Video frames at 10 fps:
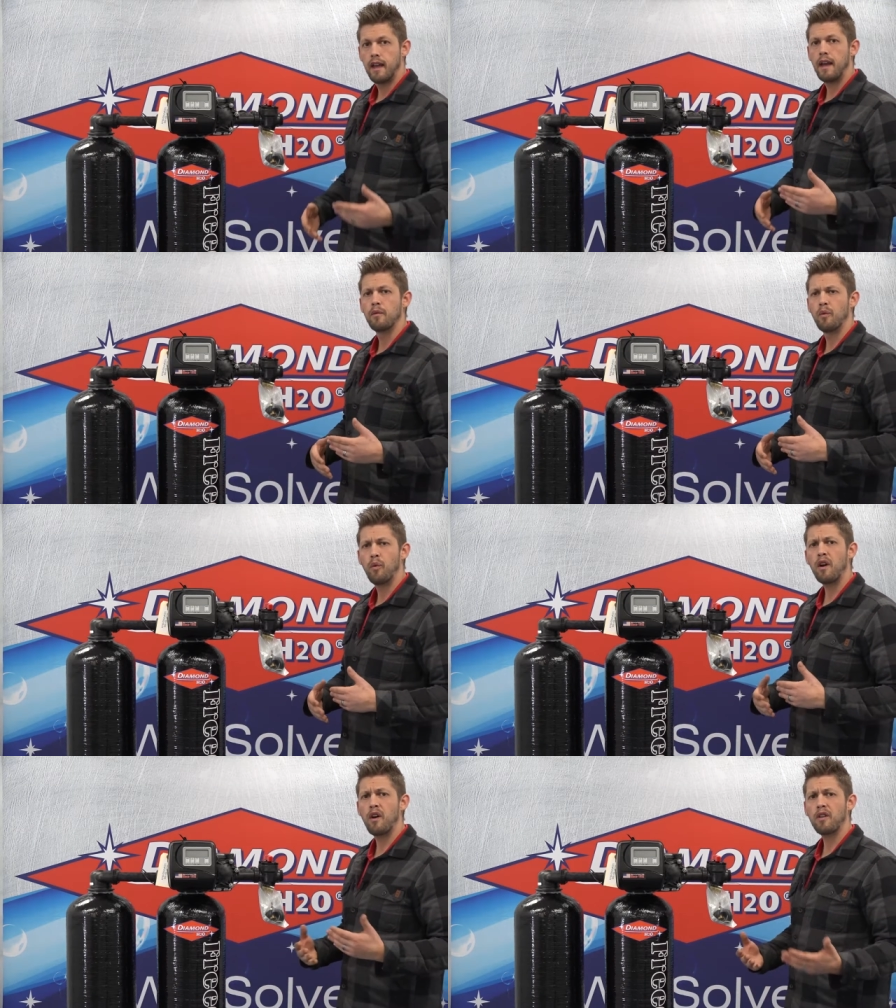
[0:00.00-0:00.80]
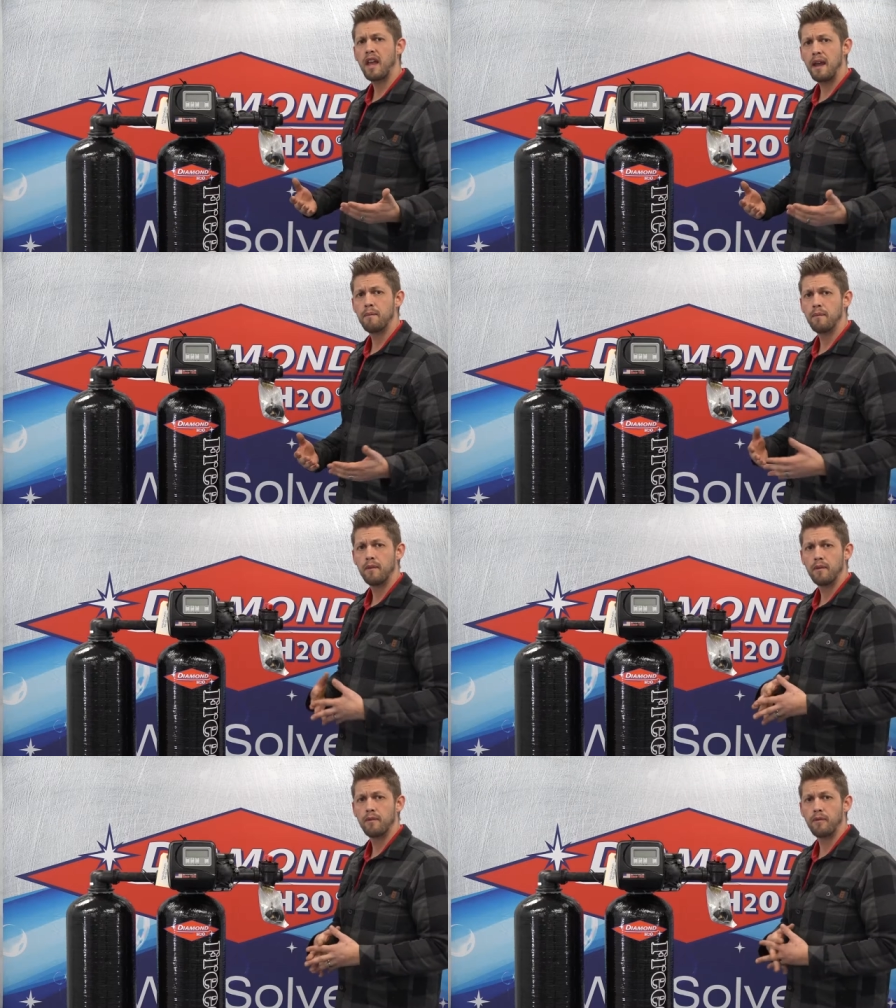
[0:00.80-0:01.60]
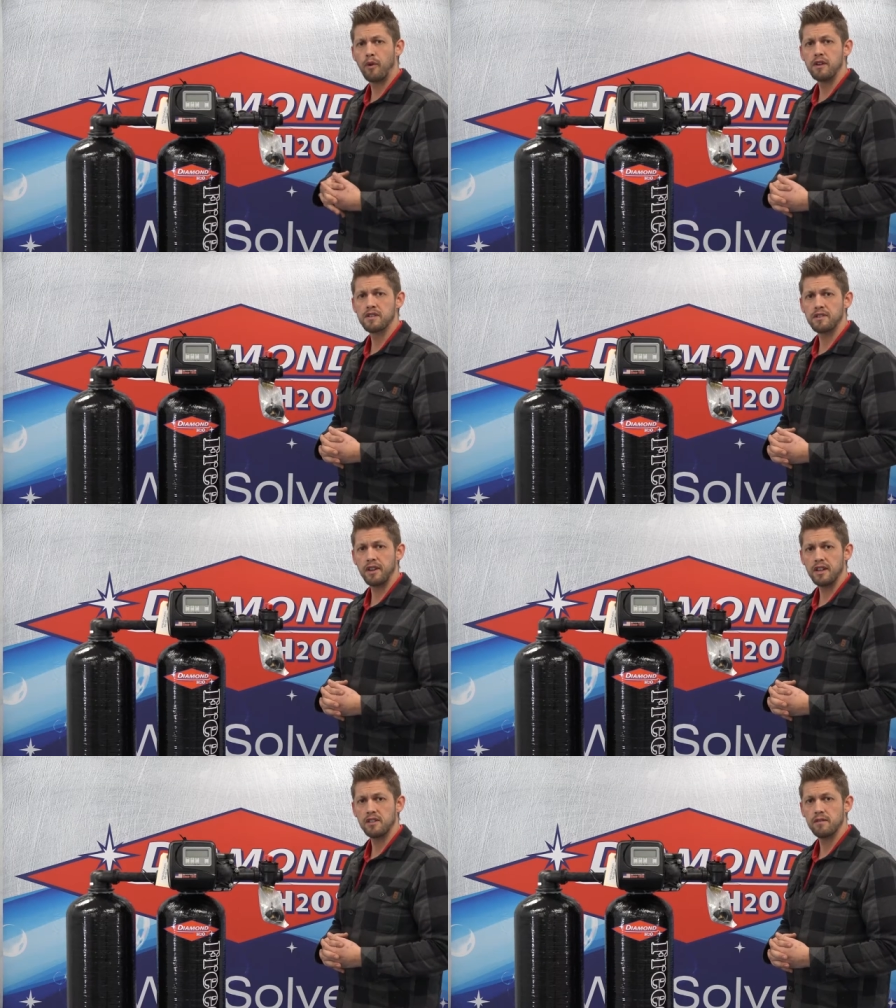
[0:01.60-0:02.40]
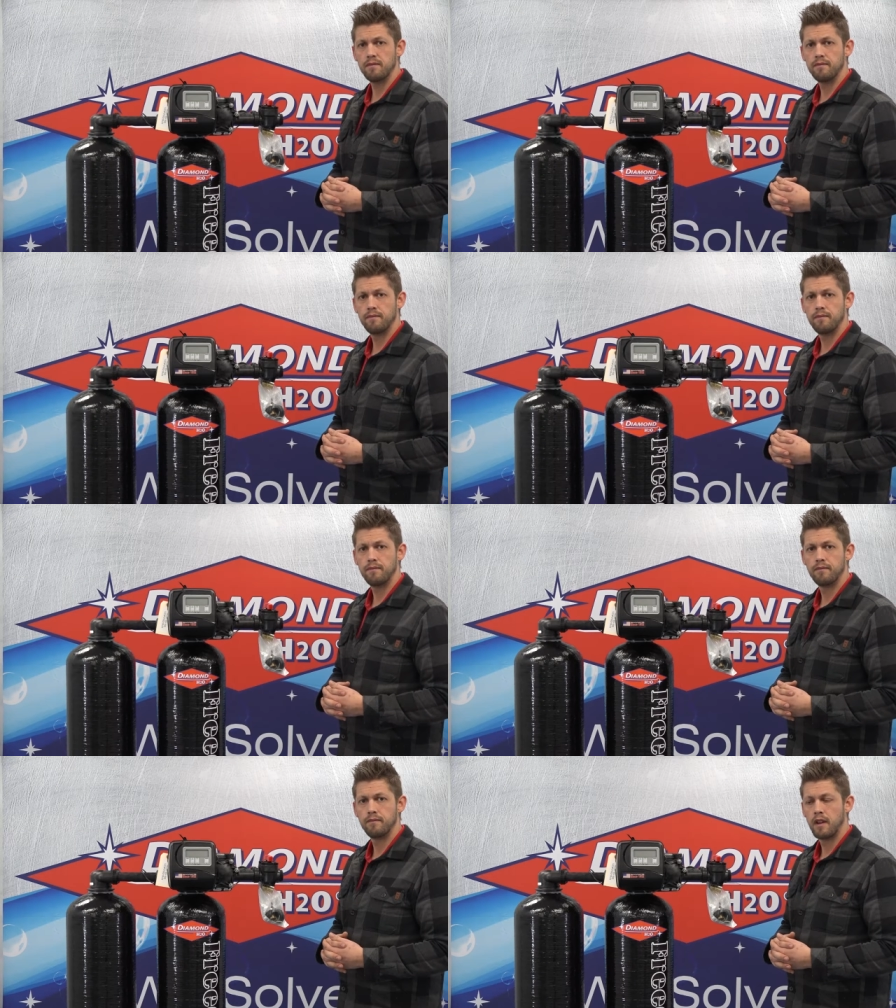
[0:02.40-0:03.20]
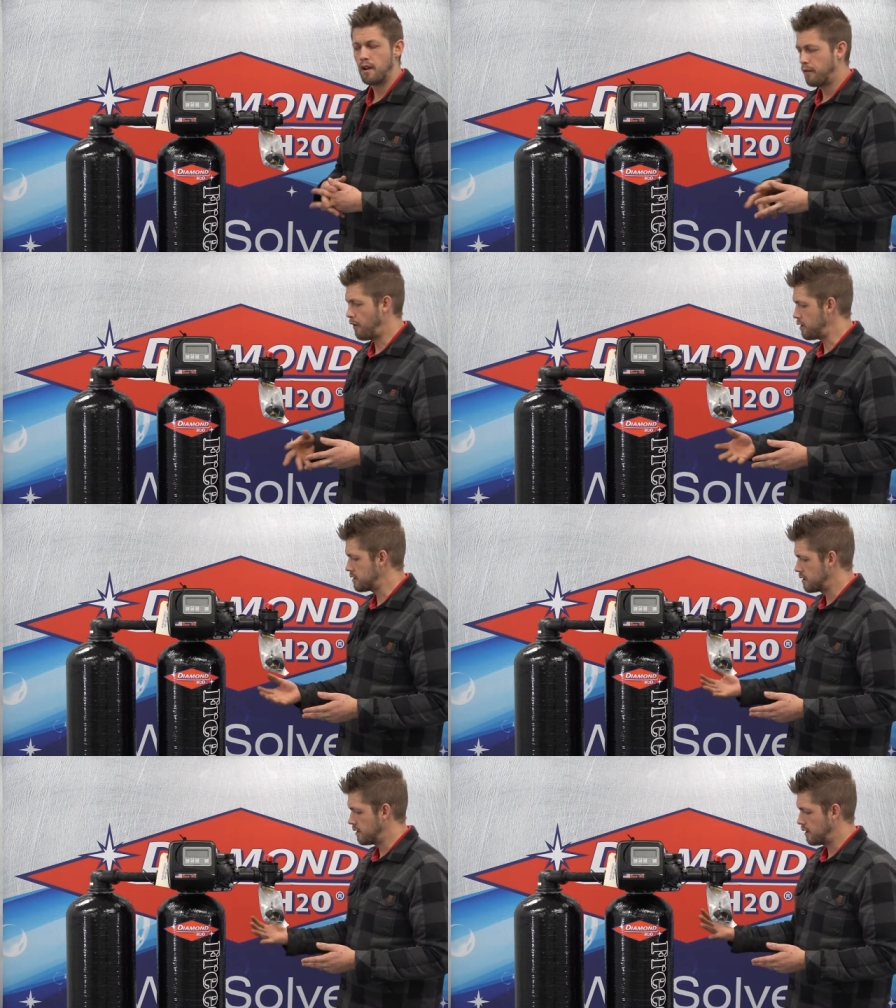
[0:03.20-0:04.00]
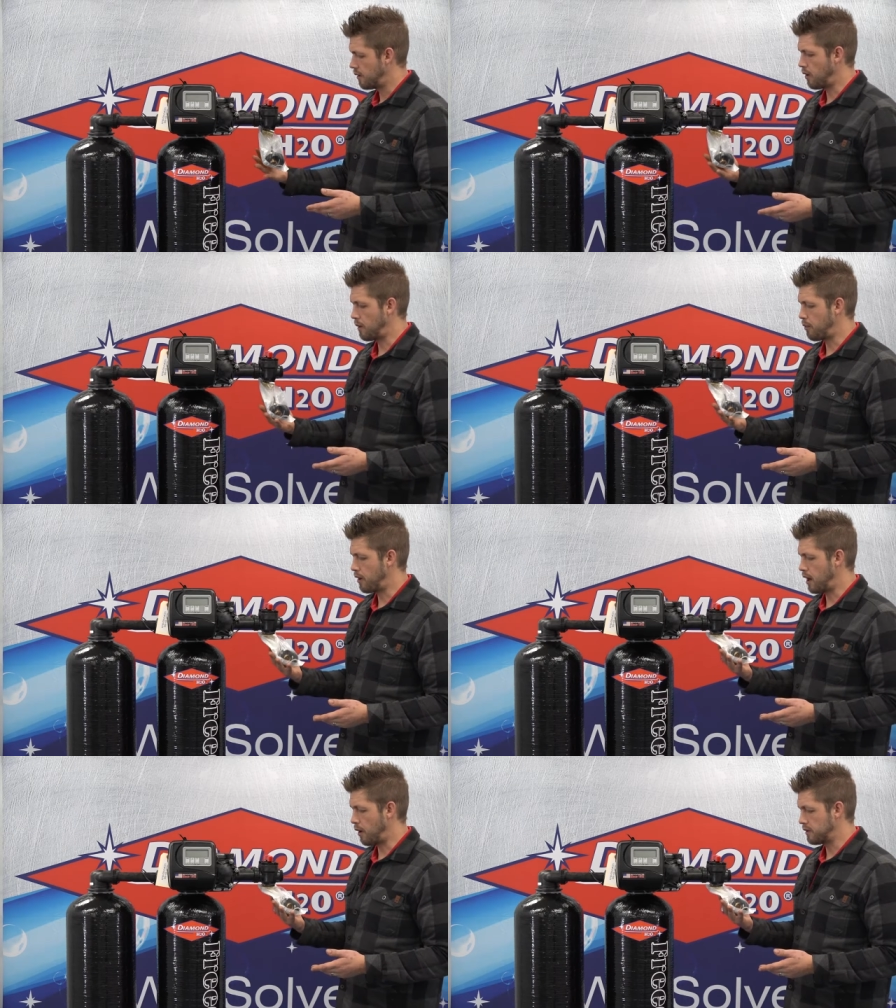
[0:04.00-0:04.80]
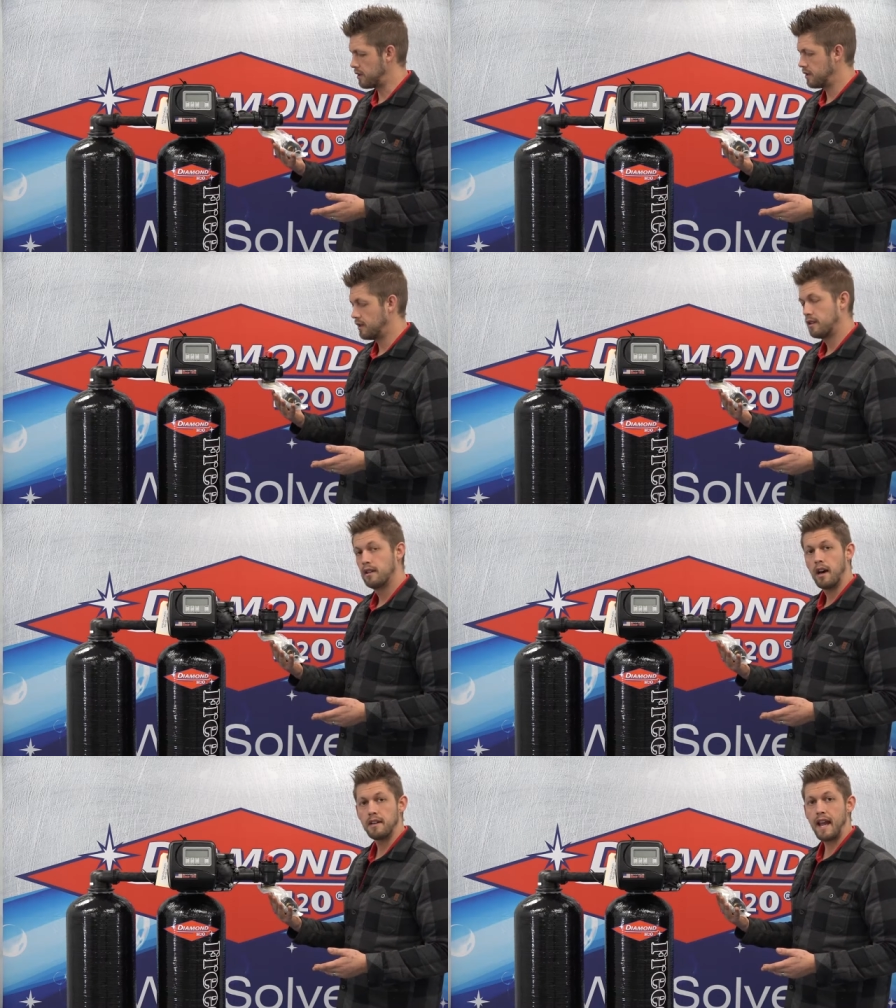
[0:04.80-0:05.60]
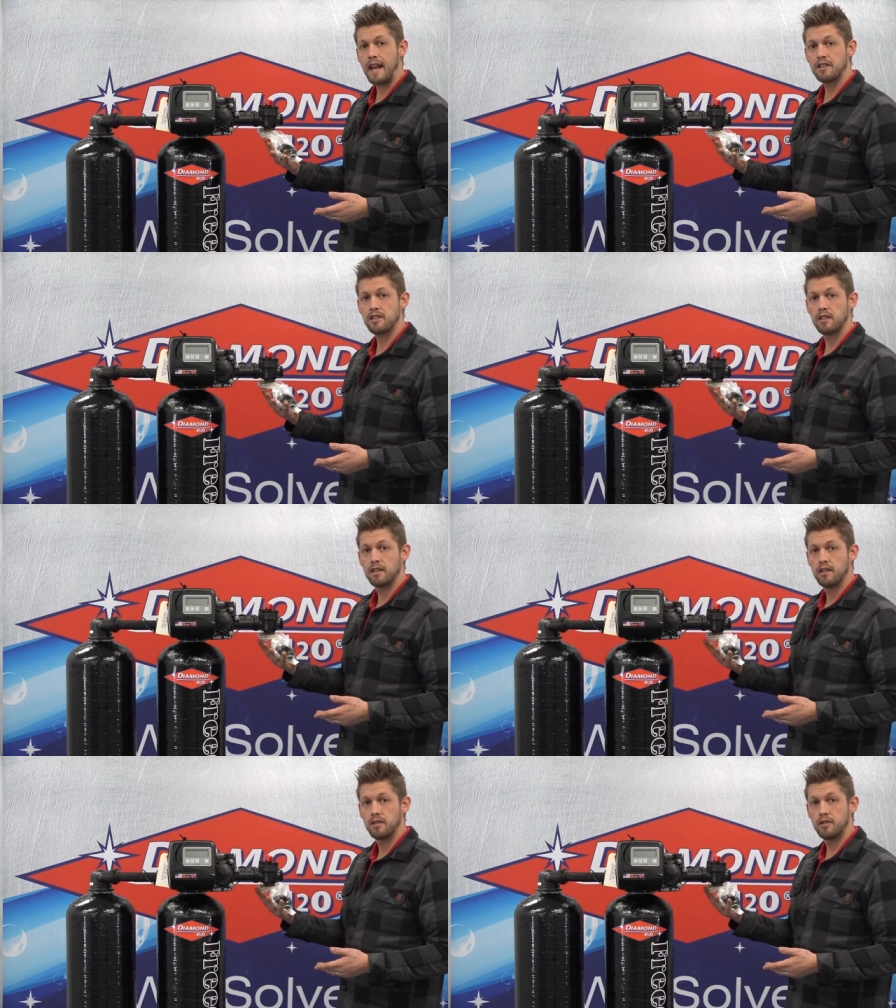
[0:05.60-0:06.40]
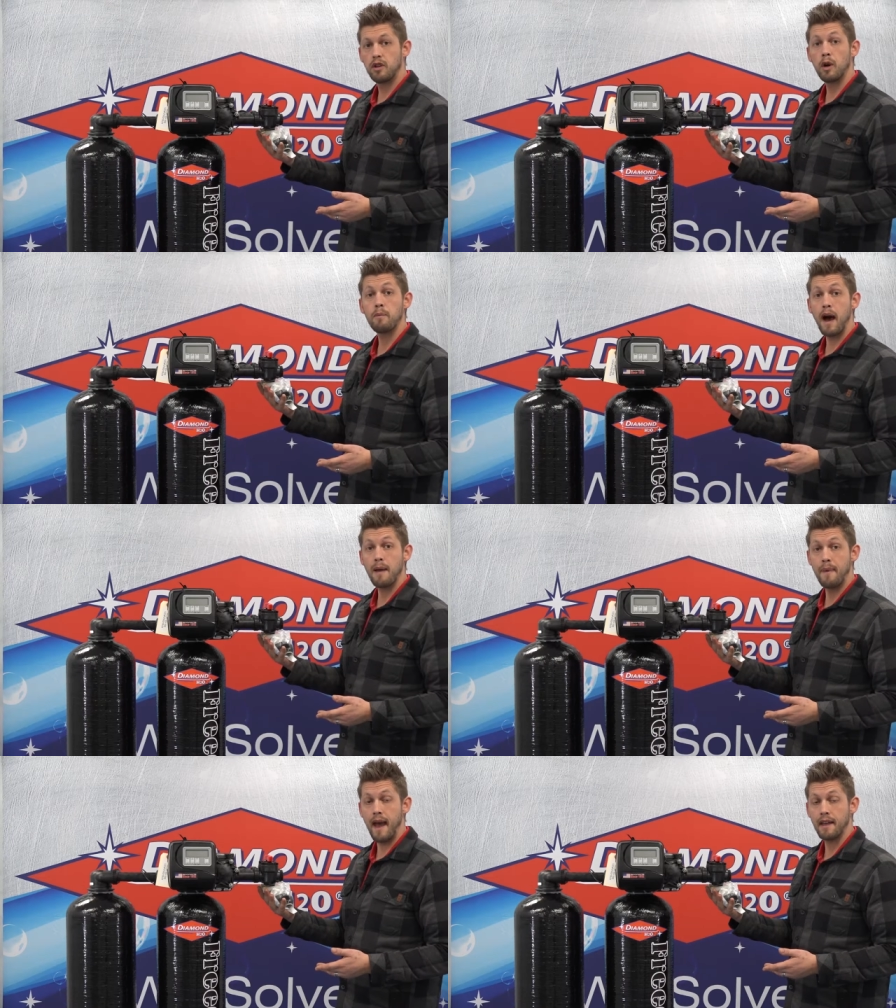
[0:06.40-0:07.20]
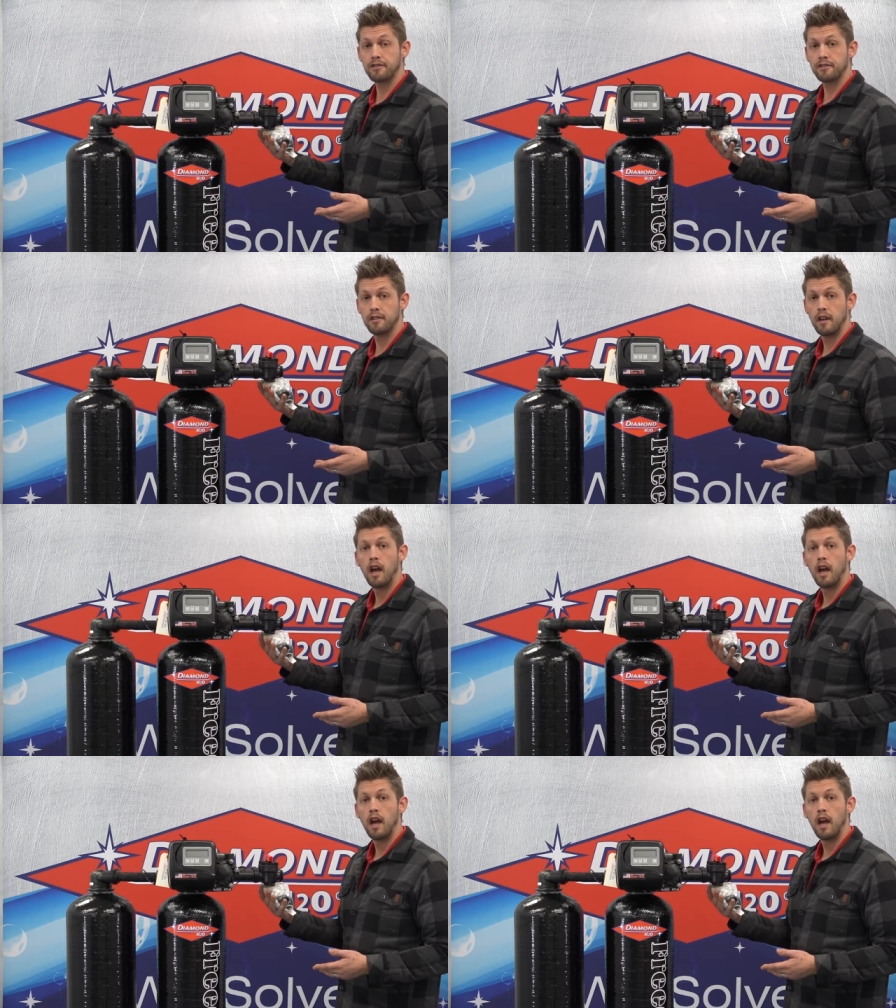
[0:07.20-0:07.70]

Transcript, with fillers: and what all came for installation. First, I want to point out attached to your bypass